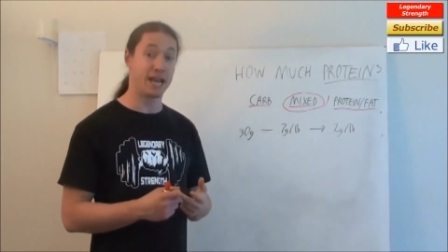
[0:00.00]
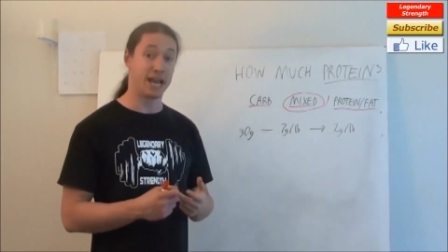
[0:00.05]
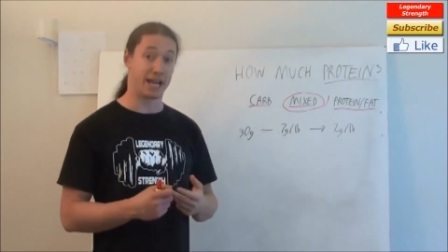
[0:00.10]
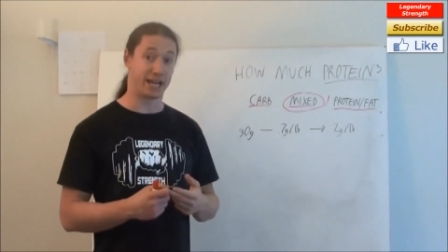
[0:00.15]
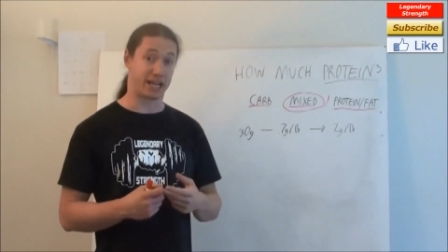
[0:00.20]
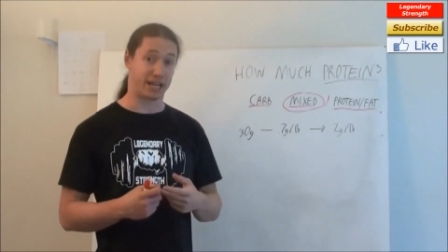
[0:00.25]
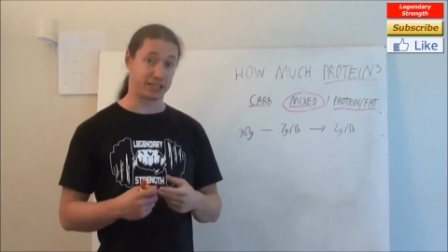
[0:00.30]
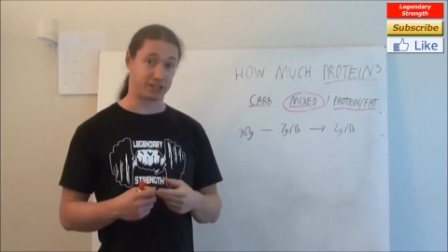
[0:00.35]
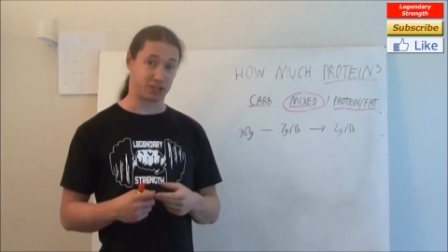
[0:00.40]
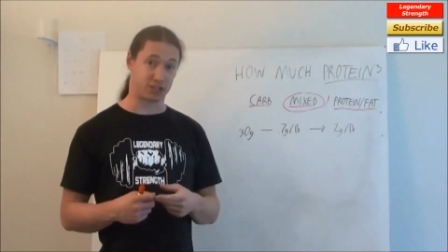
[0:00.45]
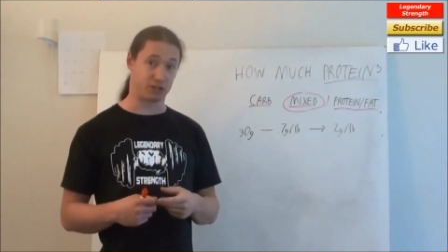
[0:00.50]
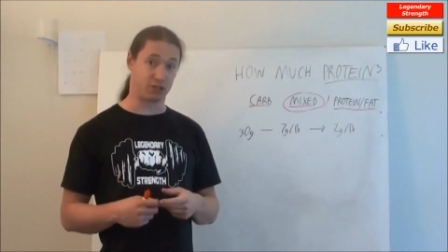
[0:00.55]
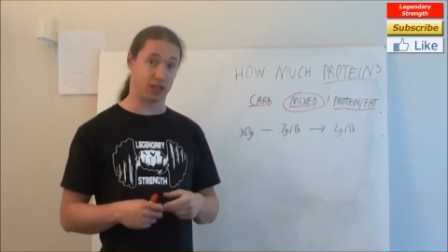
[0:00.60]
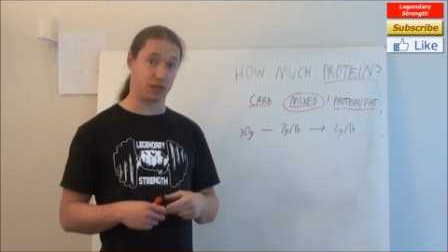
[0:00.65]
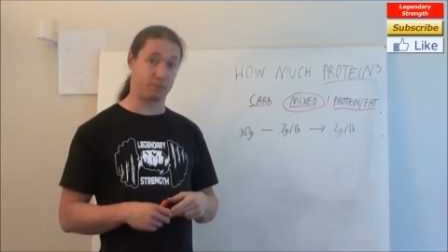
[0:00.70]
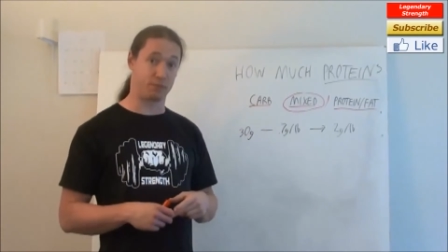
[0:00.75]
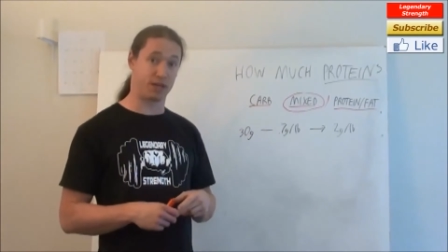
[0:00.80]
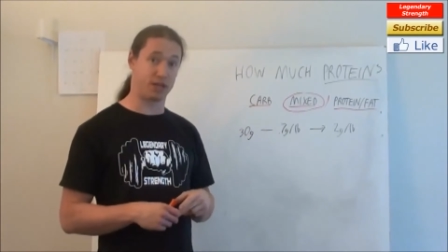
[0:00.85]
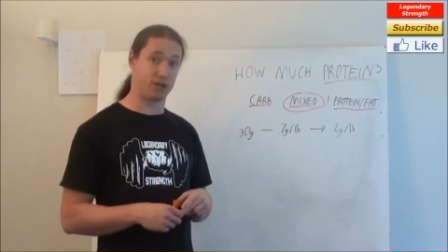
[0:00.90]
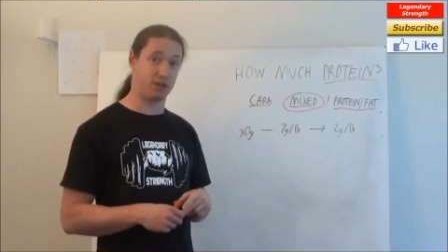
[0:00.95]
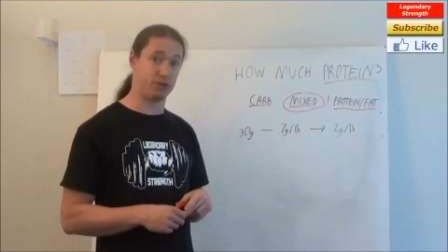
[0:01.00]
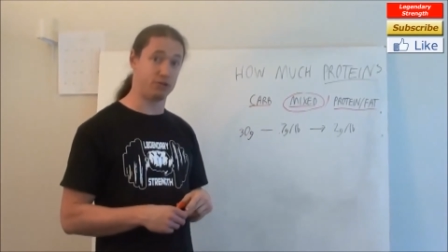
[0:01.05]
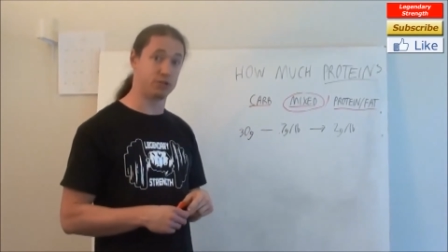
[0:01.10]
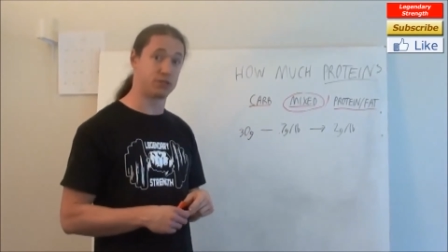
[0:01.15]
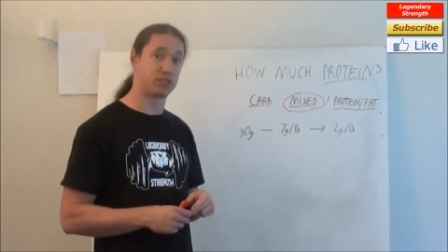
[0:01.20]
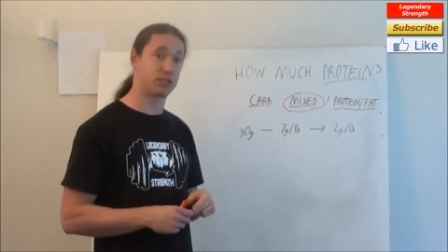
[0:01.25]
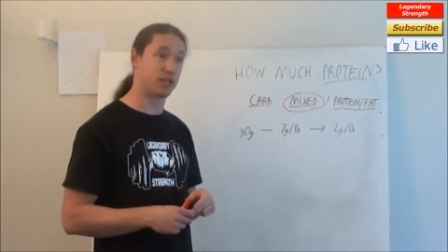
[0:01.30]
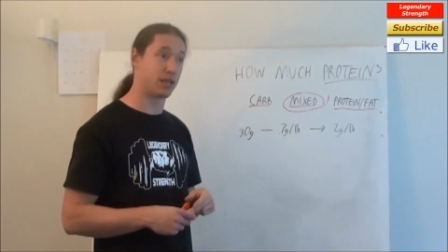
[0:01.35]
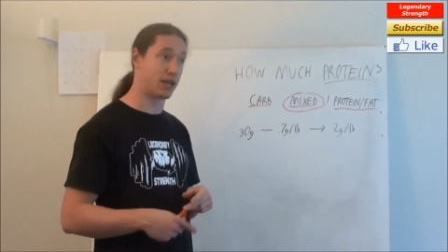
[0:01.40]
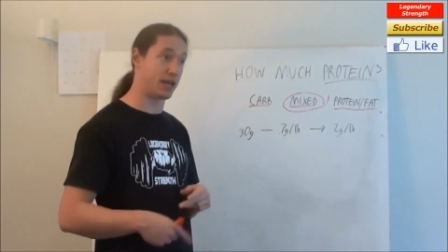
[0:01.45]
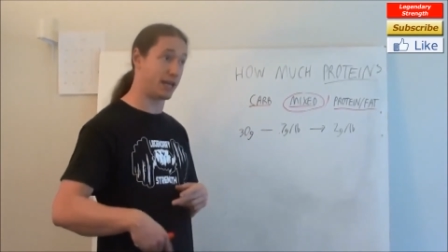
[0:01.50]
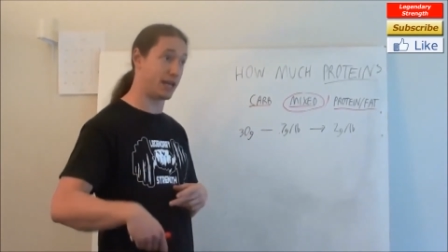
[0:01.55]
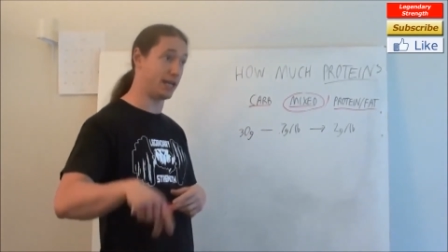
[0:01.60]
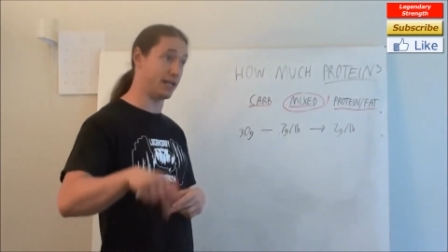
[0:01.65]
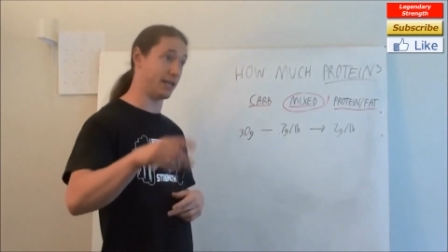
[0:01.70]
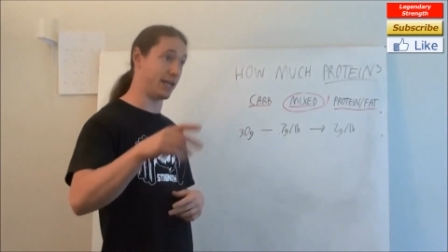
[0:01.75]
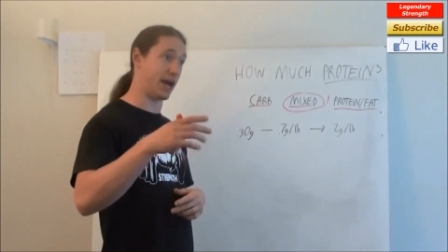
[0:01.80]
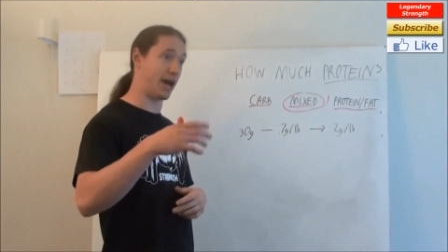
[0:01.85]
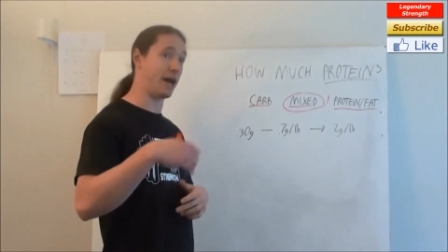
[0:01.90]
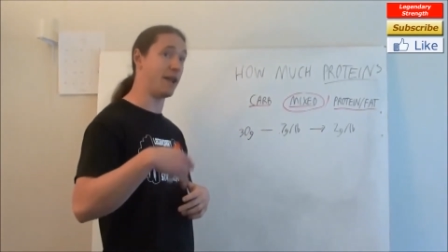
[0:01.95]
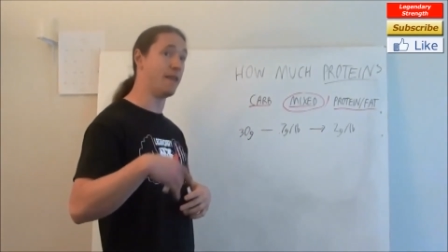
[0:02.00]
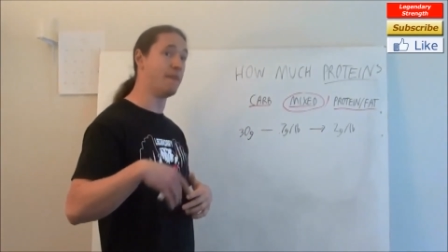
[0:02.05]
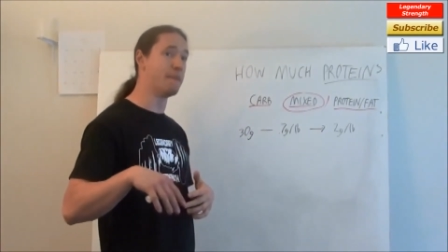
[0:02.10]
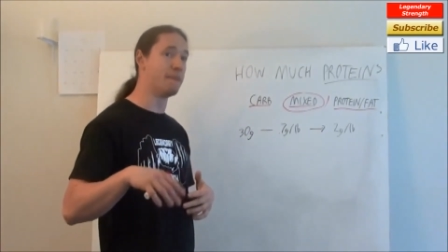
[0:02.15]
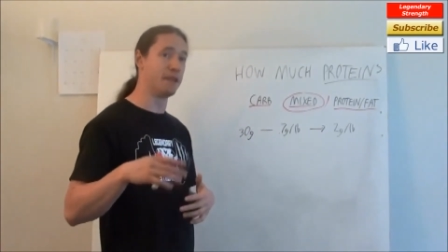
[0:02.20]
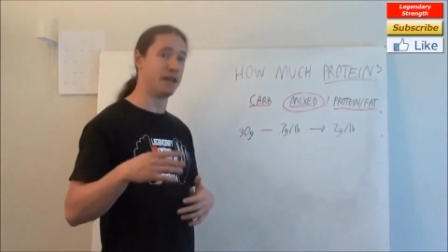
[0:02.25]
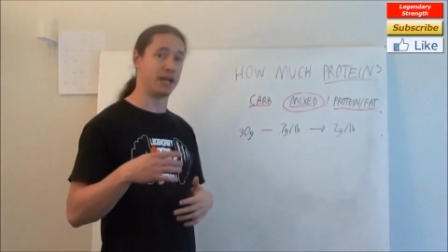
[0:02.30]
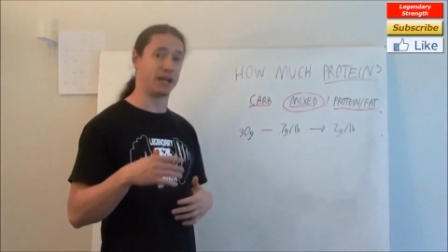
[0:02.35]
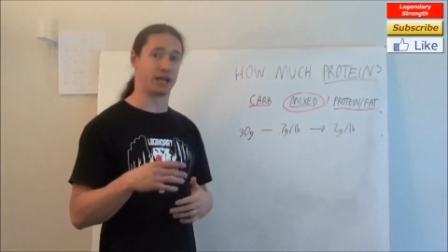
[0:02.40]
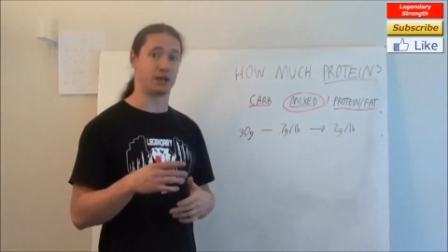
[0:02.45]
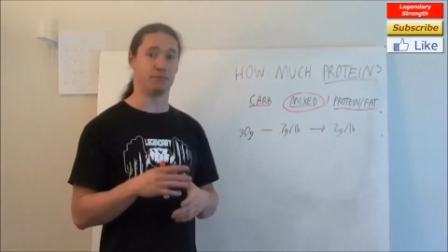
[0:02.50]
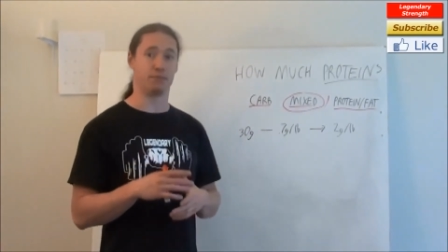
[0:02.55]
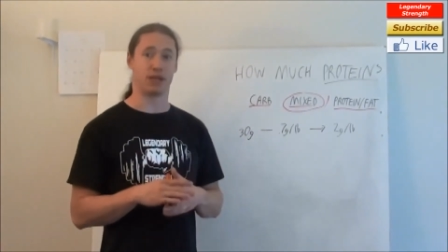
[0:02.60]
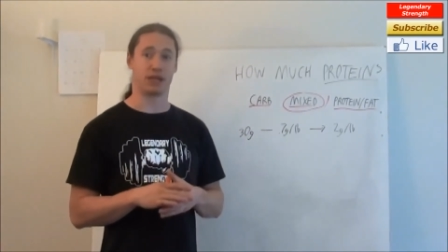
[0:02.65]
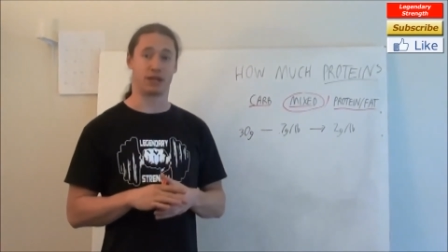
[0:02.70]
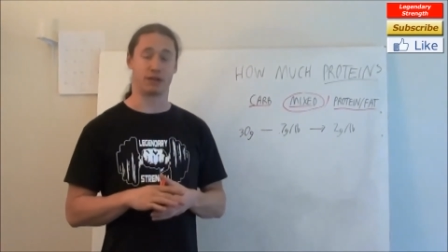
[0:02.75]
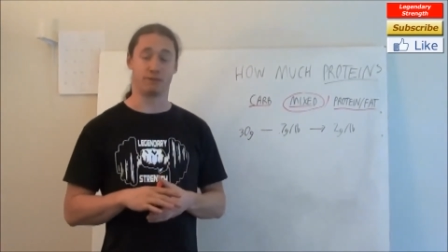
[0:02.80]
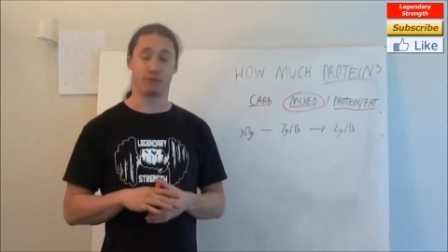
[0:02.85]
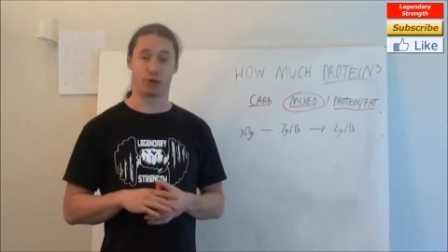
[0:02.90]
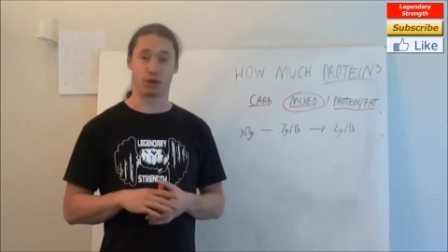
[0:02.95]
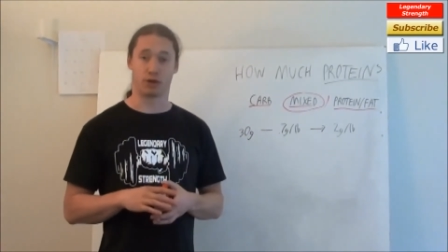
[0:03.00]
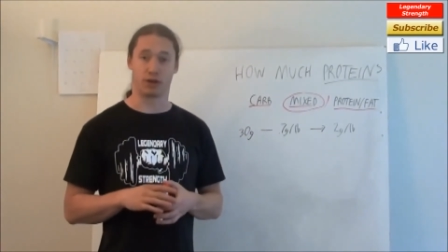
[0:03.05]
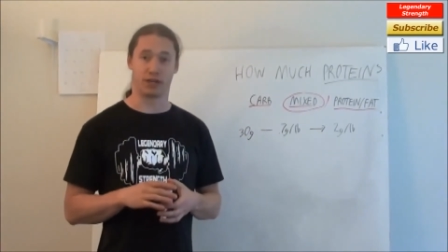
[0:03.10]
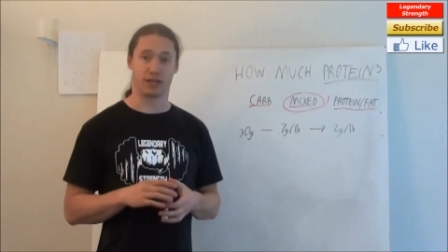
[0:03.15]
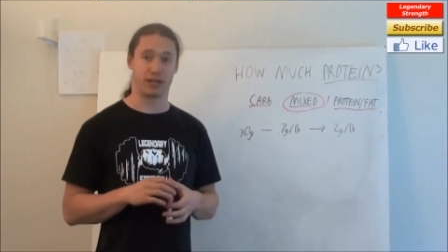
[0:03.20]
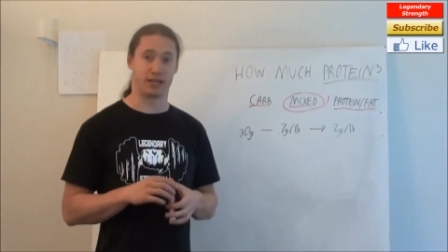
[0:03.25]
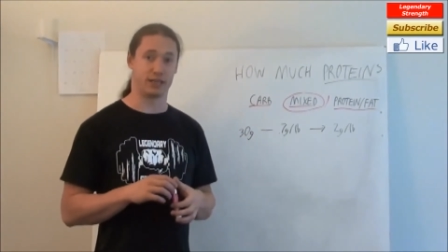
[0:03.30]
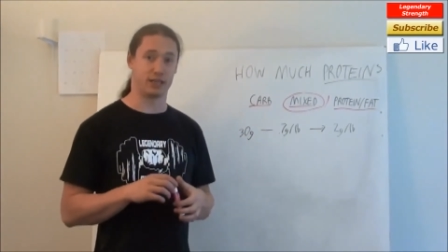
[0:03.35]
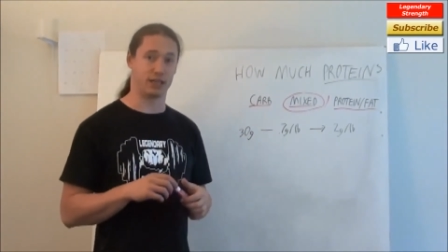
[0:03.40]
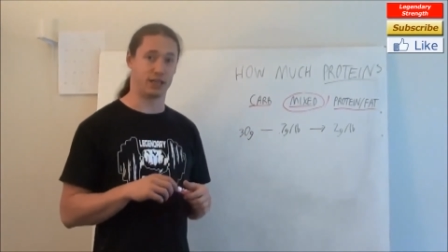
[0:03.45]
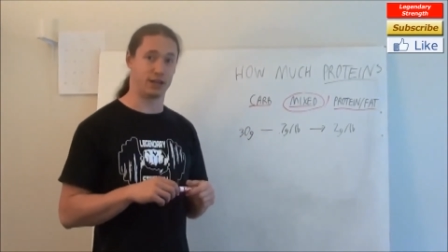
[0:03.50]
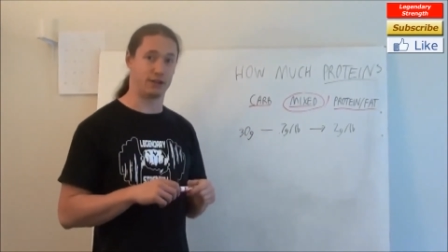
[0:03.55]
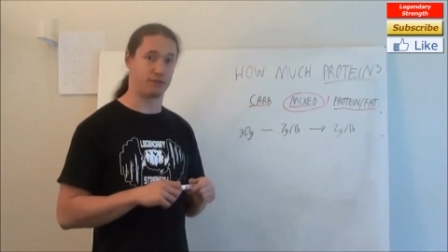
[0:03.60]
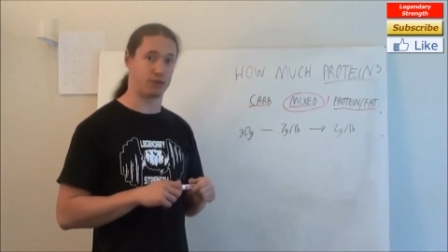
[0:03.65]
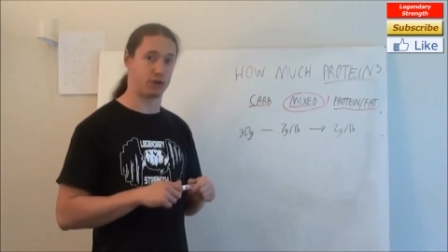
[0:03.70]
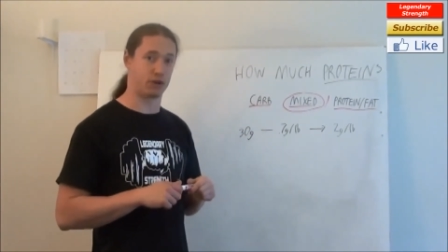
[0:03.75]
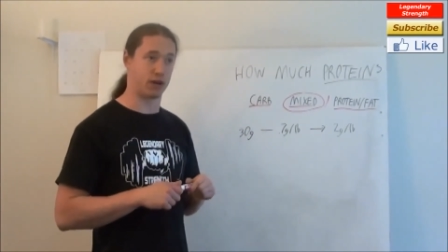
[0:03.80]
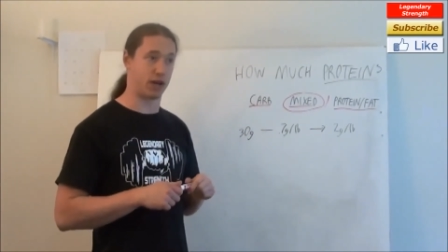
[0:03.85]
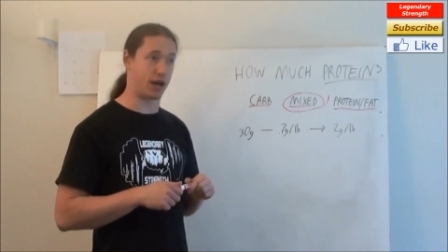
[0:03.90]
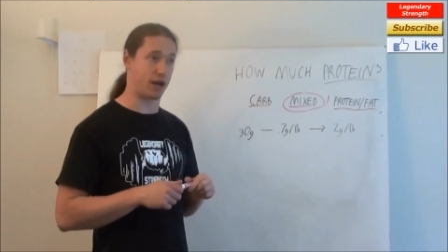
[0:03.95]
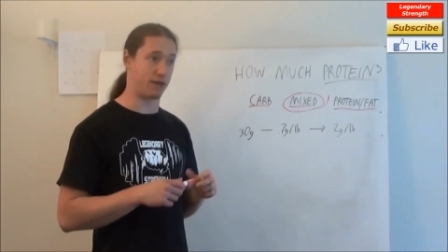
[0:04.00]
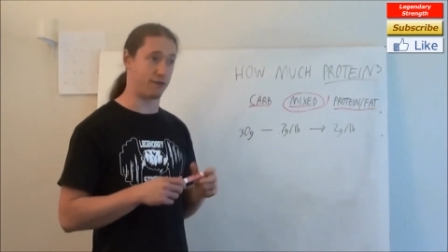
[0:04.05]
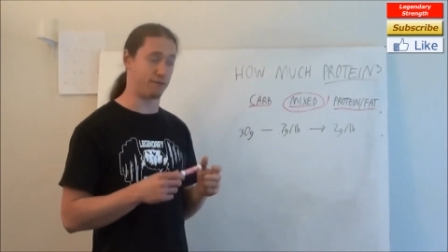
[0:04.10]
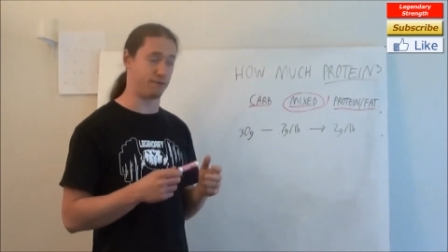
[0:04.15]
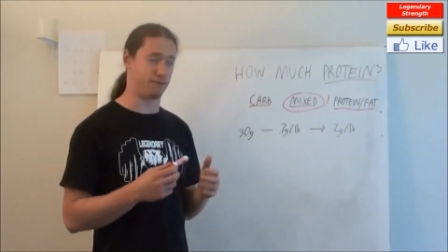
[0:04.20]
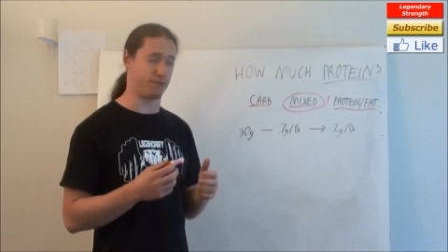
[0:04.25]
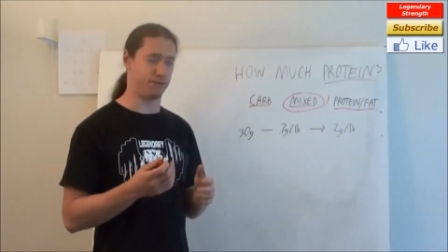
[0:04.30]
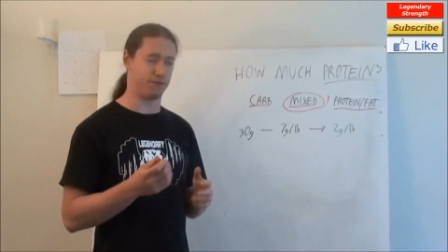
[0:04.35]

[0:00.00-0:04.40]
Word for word: It can certainly be used in that it can be converted in the liver